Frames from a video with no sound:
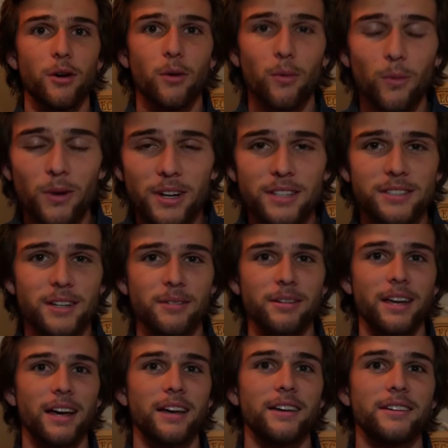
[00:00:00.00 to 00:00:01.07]
What is up
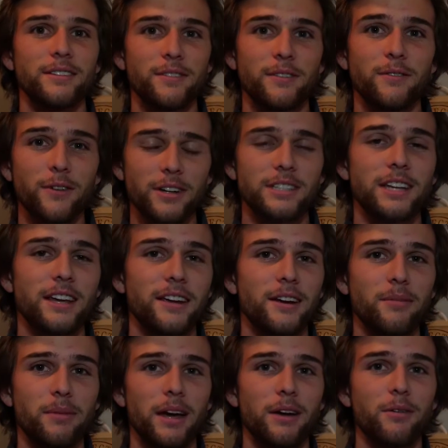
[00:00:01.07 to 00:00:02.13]
guys? Knight
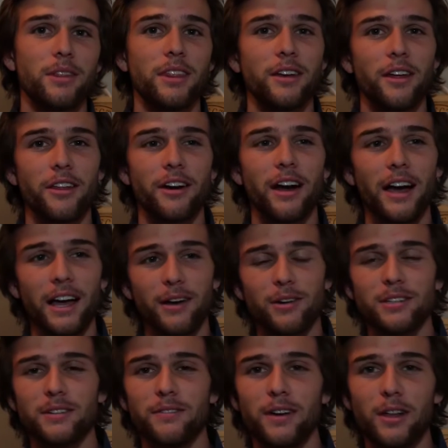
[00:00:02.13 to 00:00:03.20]
here back with another
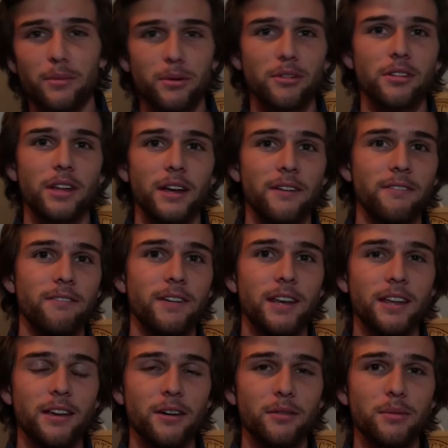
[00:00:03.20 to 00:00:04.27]
iOS developer related
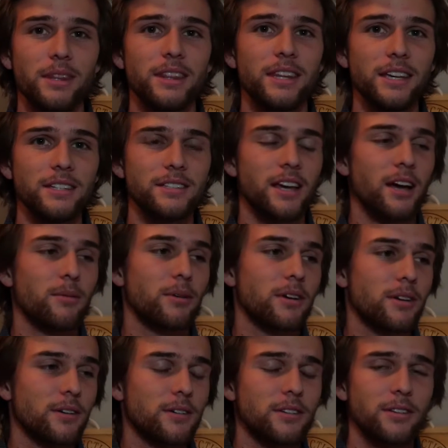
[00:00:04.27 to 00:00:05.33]
video, but this time we're
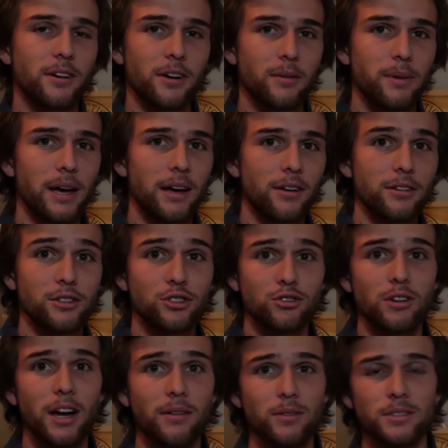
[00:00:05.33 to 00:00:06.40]
going to talk about
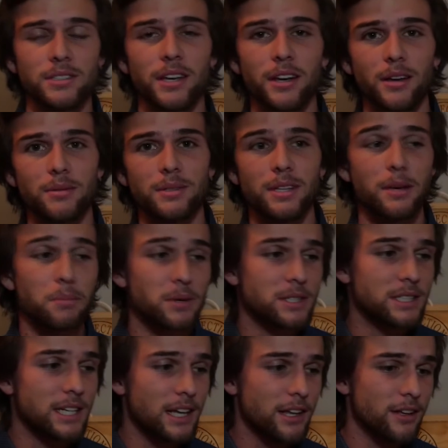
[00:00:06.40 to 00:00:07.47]
travel setups, in
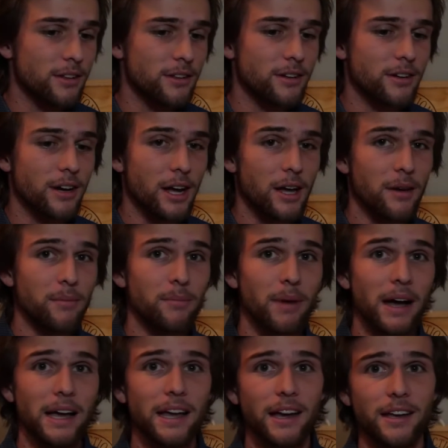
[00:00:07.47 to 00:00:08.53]
particular
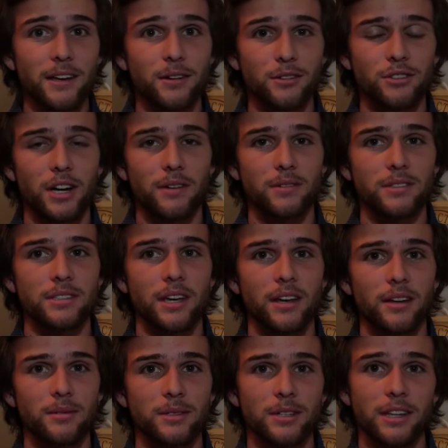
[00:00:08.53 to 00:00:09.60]
my ideal travel
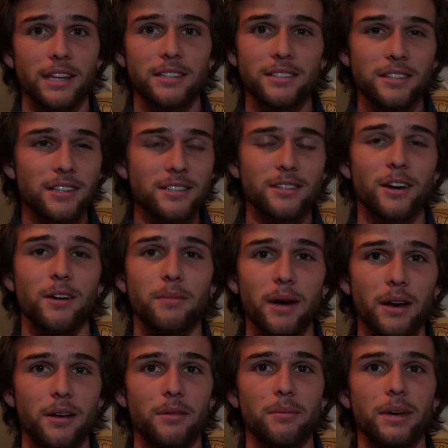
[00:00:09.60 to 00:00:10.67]
setup. So let's let's talk
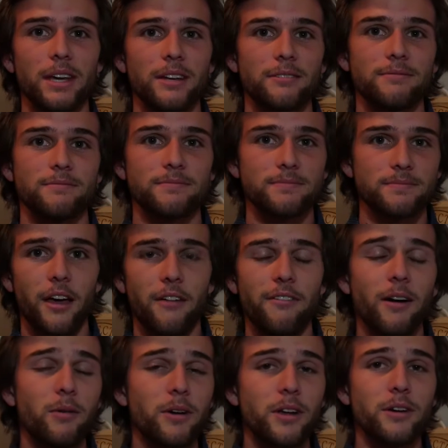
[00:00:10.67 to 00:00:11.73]
about it a bit. If
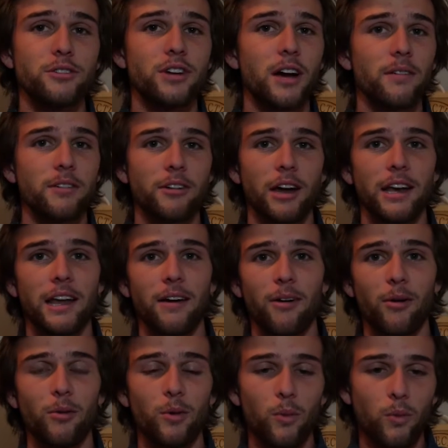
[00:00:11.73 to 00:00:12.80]
I were to go traveling right now,
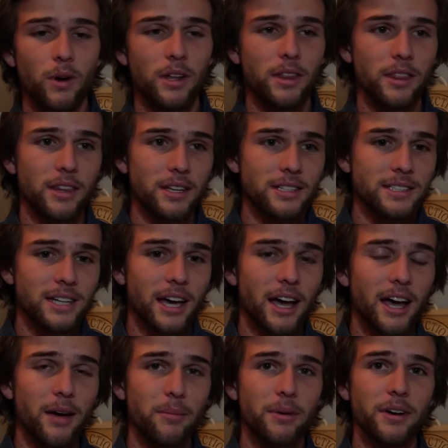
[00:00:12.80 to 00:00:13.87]
I would want the
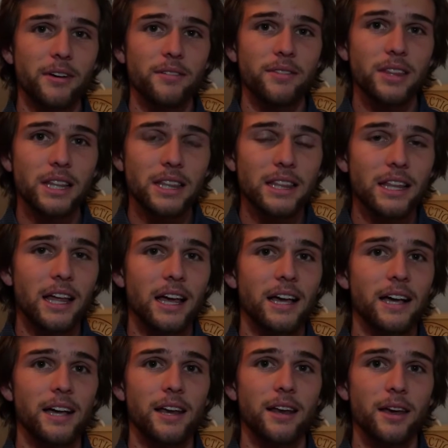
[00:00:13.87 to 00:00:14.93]
top of the
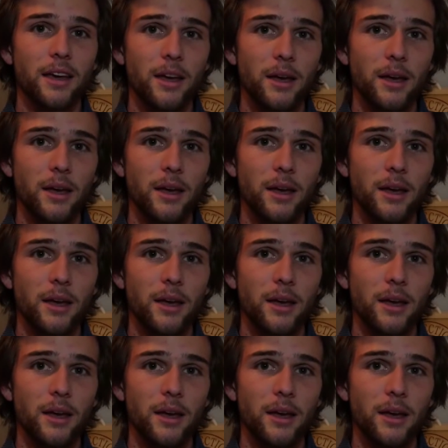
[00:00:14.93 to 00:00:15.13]
line